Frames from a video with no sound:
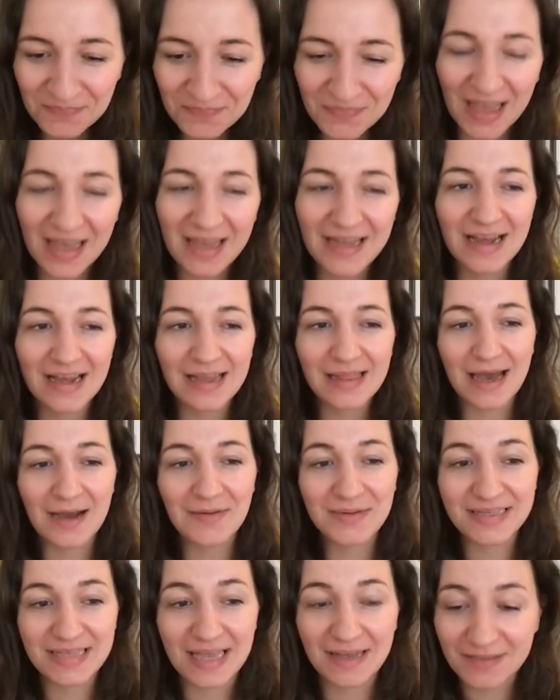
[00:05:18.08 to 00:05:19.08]
And allow
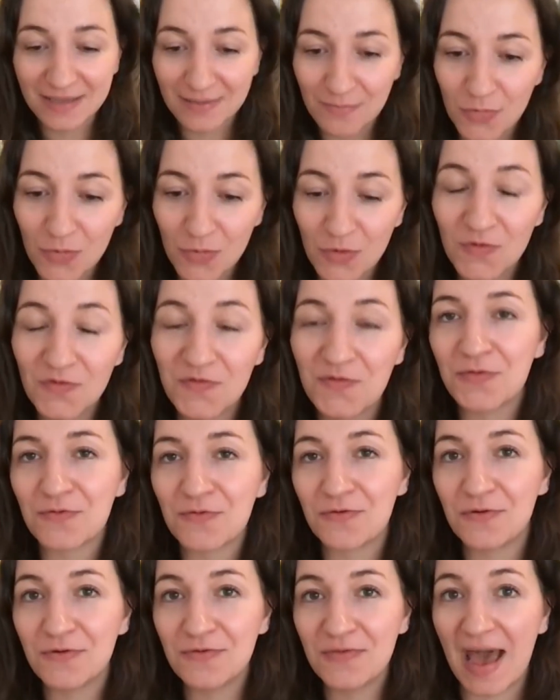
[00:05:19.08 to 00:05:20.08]
myself to move
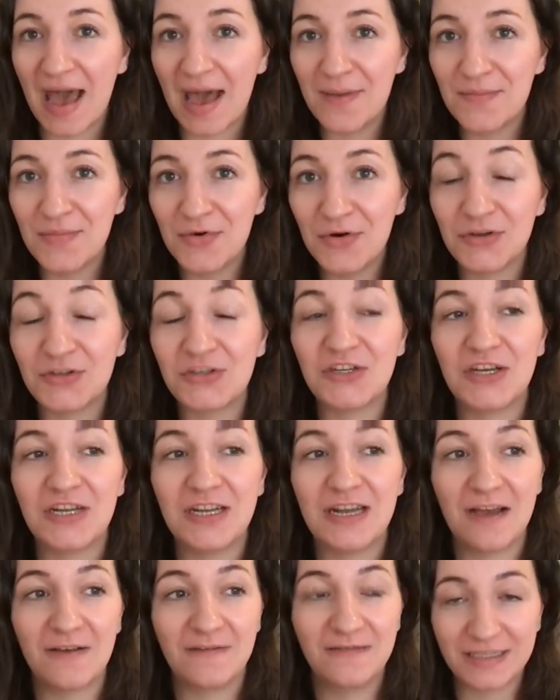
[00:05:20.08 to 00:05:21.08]
through that
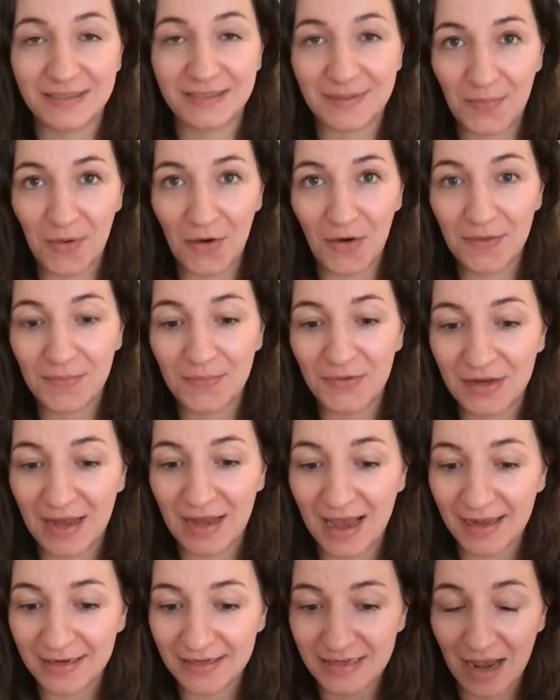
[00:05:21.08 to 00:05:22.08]
emotion of disappointment,
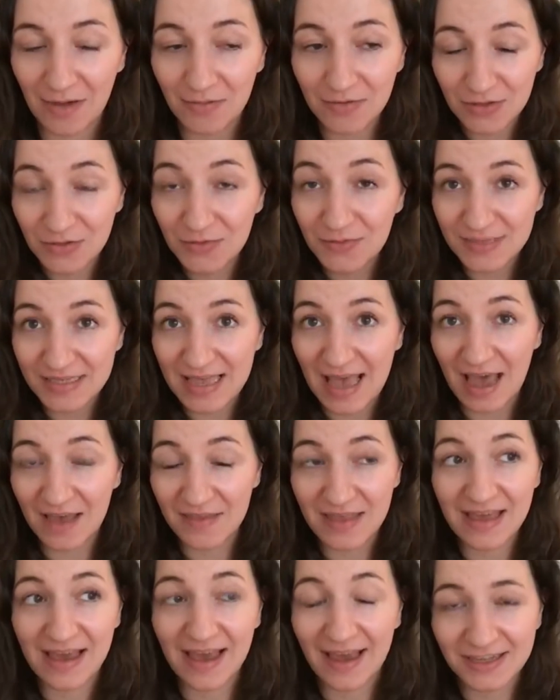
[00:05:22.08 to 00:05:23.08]
and I was upset. I
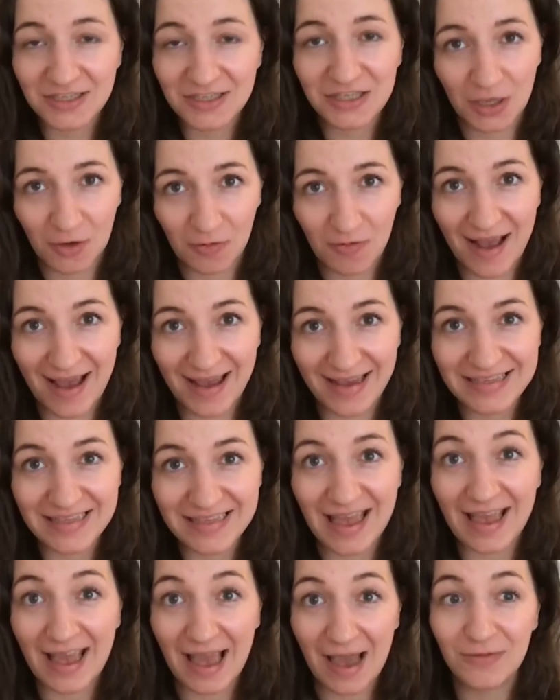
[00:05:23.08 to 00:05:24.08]
think I actually cried,
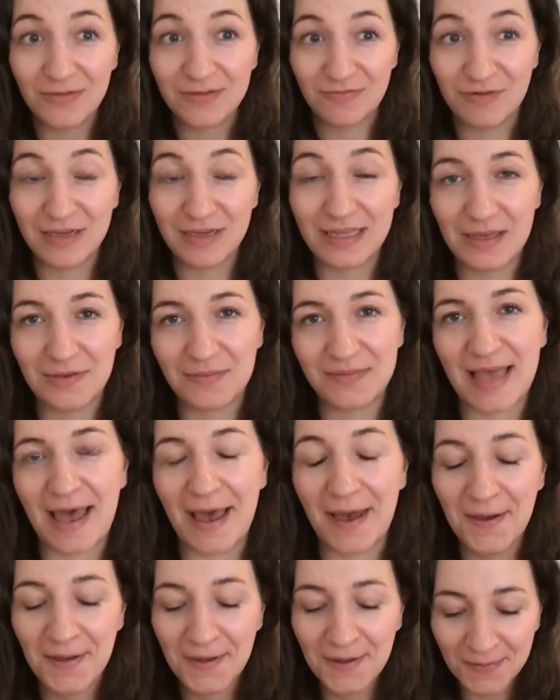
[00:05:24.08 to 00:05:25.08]
like I was really
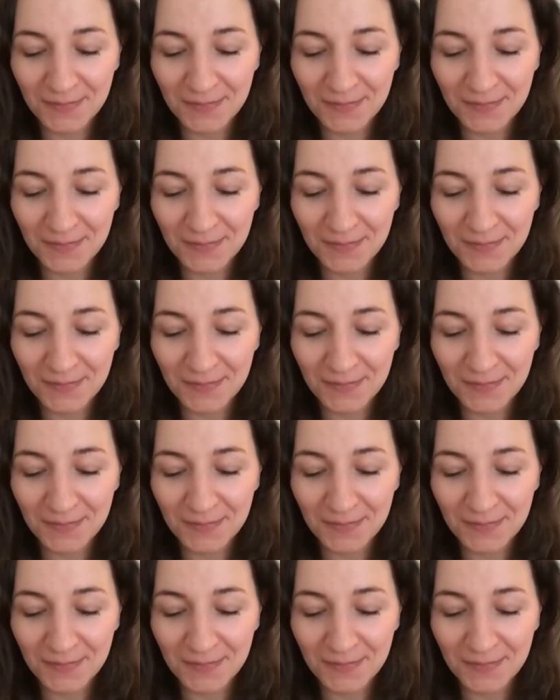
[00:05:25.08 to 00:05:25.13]
upset.